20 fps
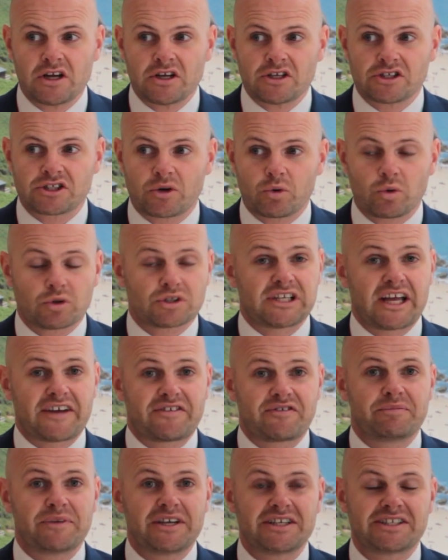So all that's
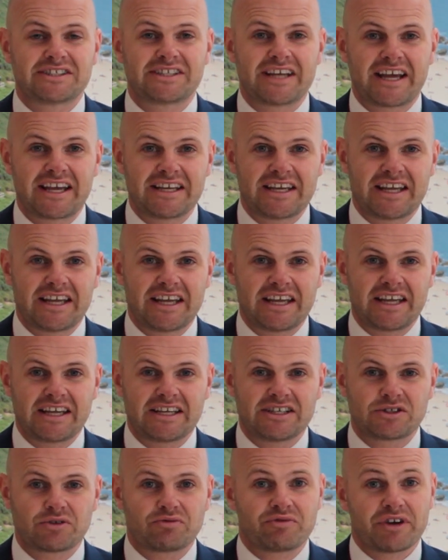left for me to say
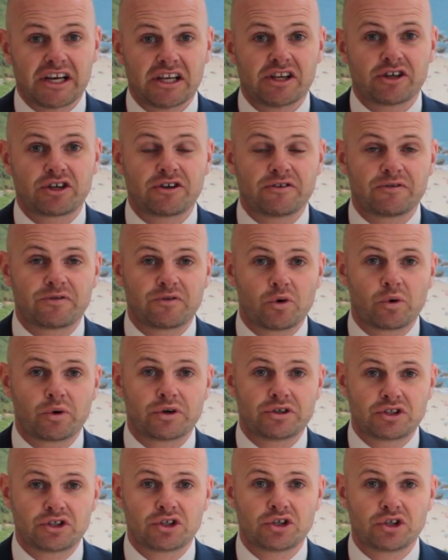is really looking
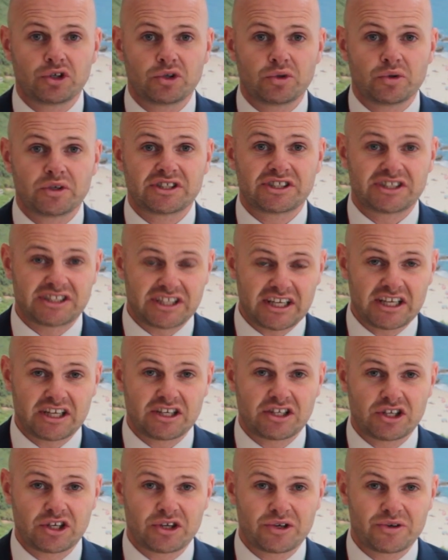forward to
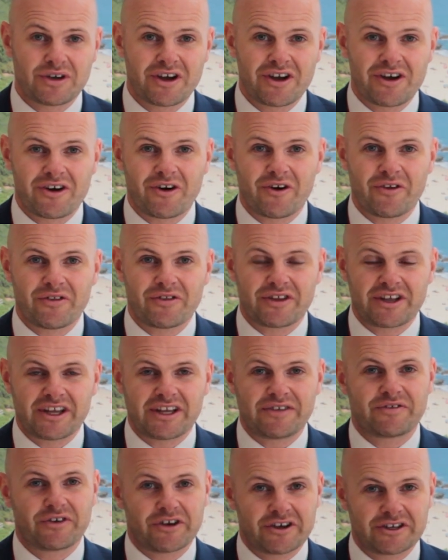seeing you on
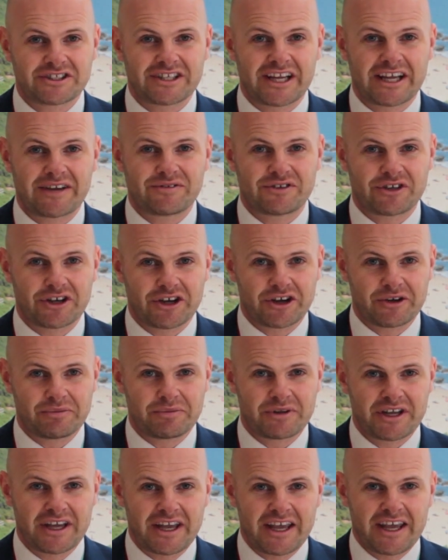the first day of
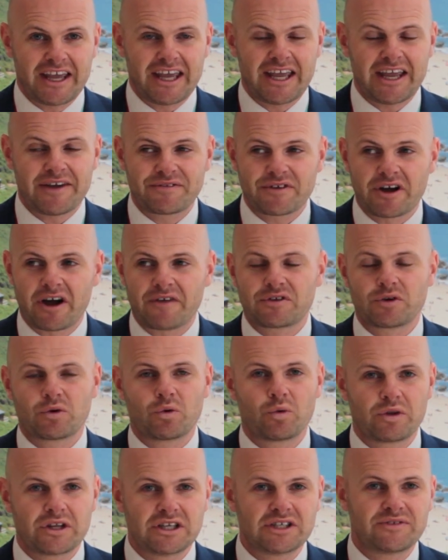term. If after
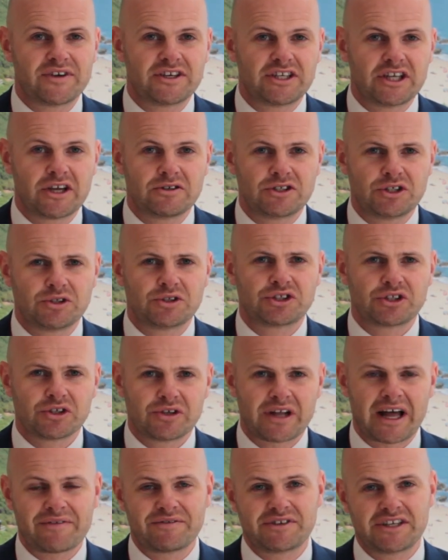all these videos you
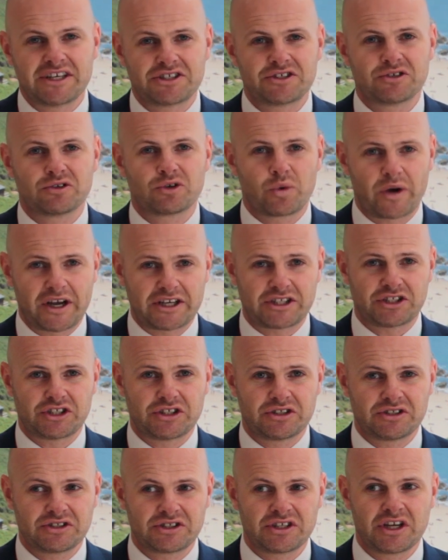still have additional
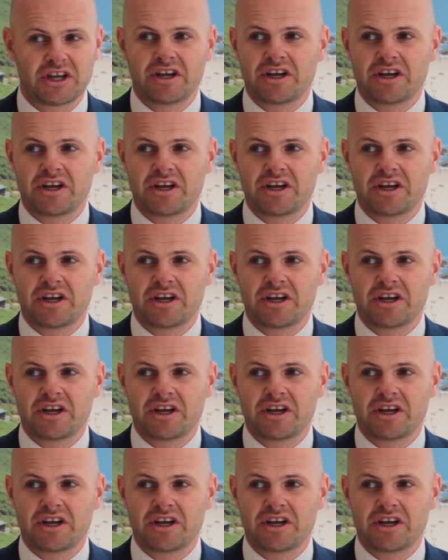questions,